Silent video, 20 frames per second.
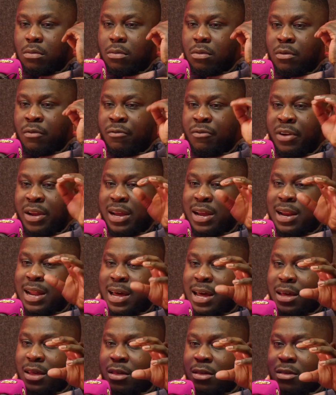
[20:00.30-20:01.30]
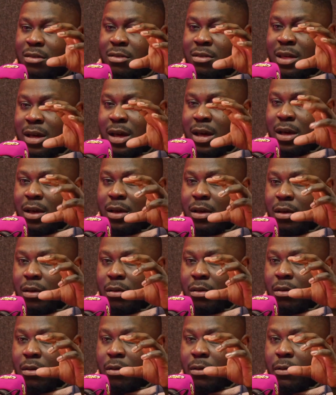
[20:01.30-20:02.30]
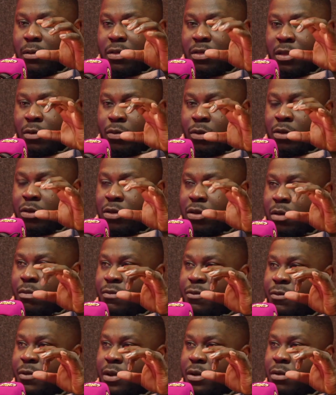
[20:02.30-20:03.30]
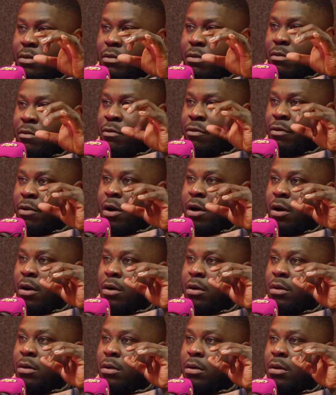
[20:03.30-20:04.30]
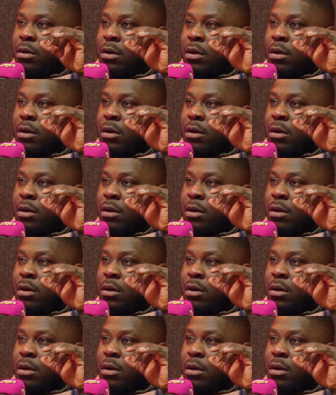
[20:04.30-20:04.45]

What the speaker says: realize that there was something wrong,